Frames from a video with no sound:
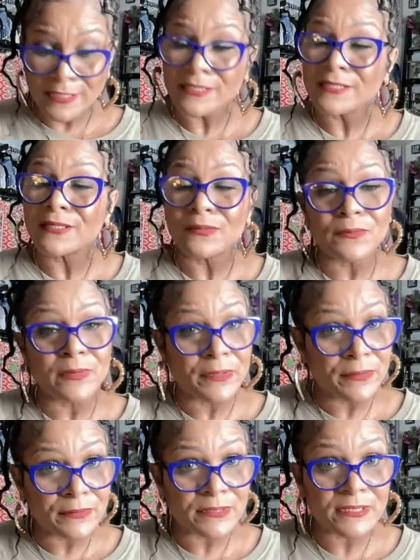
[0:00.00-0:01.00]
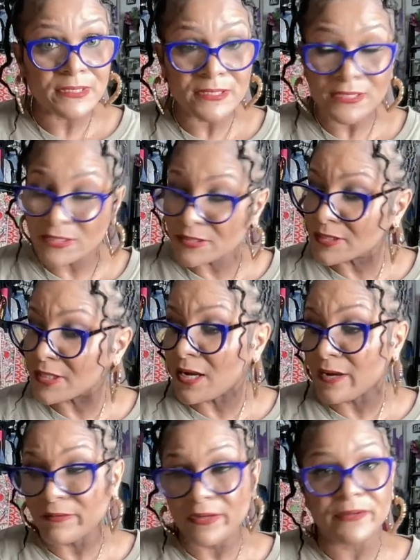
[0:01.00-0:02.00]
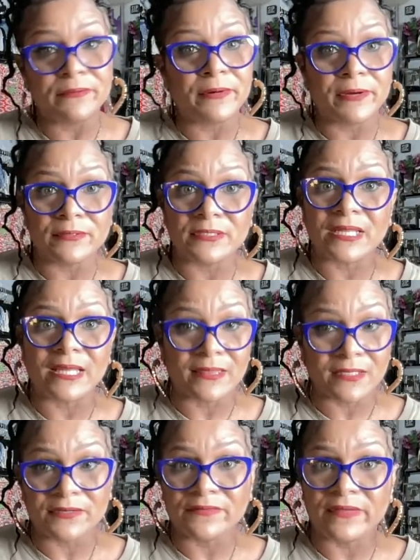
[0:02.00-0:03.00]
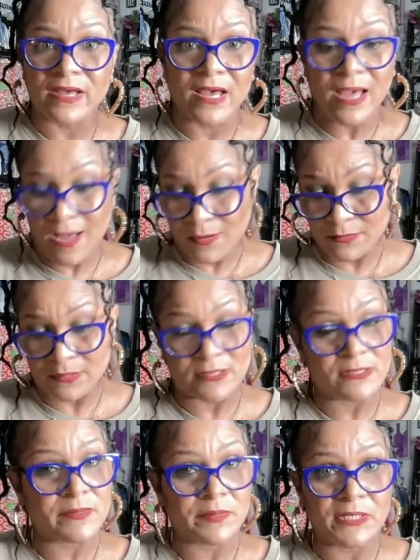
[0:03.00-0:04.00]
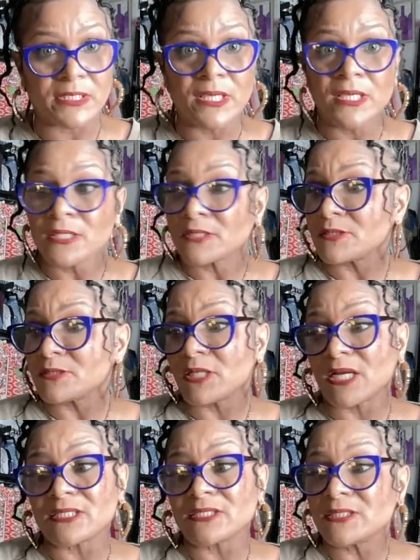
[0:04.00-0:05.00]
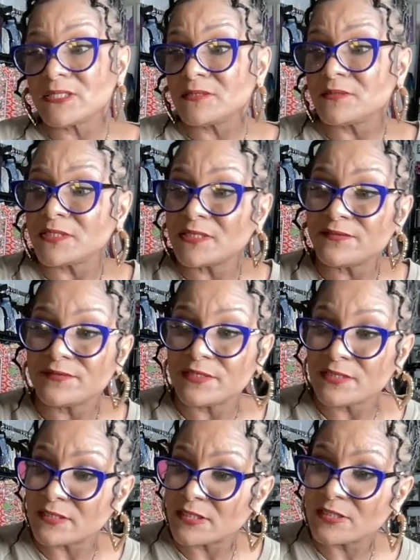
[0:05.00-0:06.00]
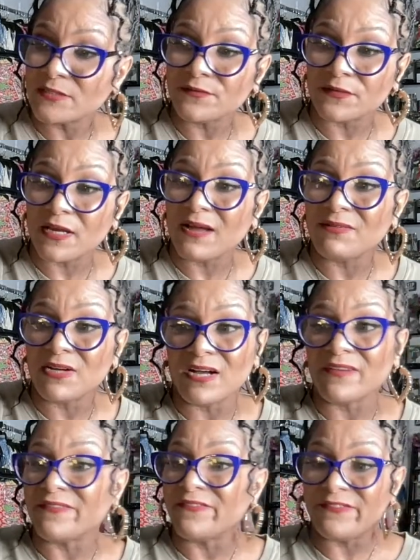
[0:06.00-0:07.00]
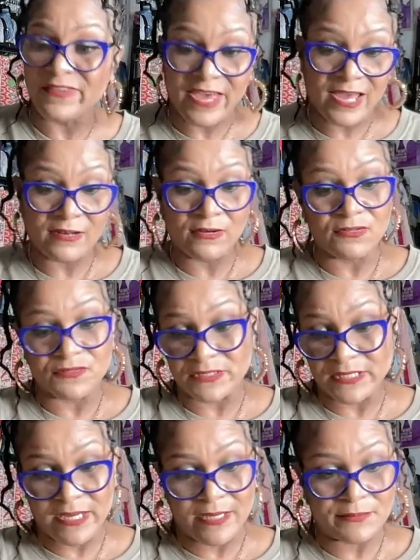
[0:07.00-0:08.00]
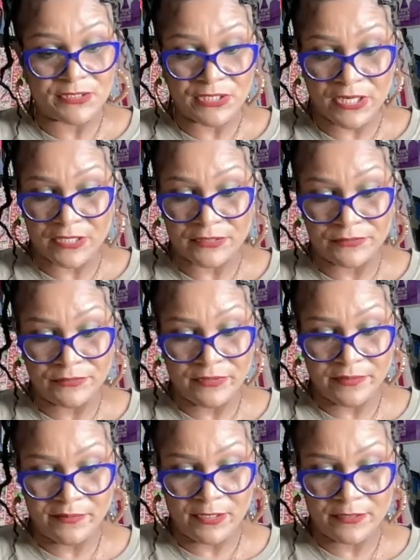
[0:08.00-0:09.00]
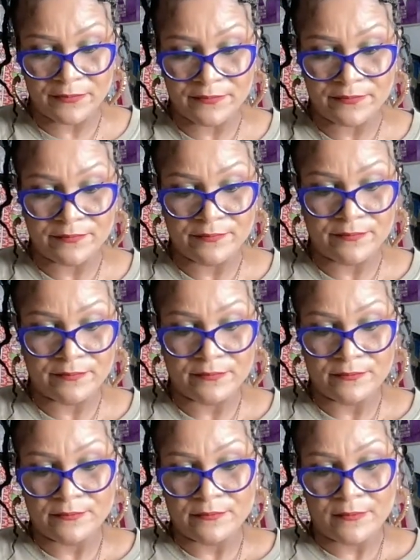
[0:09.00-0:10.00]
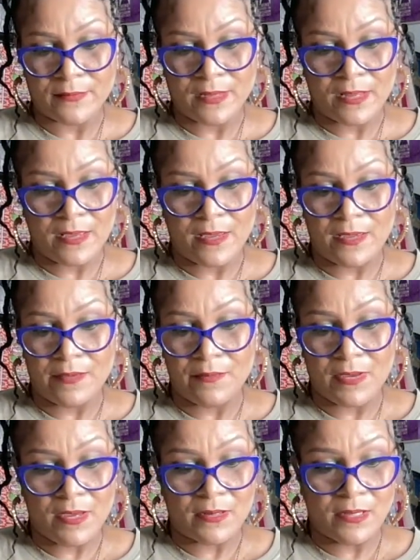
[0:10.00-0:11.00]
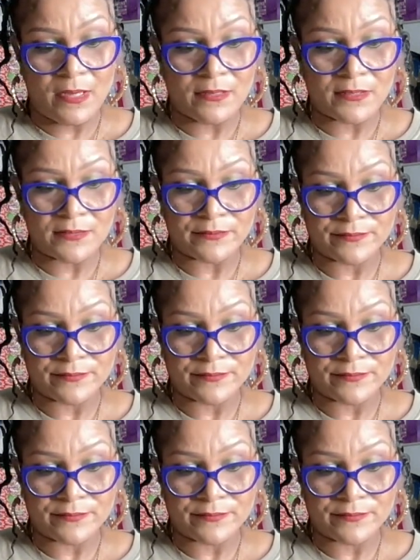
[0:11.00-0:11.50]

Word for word: Jada done worked. She done already worked like 35 hours. So child, she she she said she's gonna have her a fat overtime check. You hear me? I'm at Etta.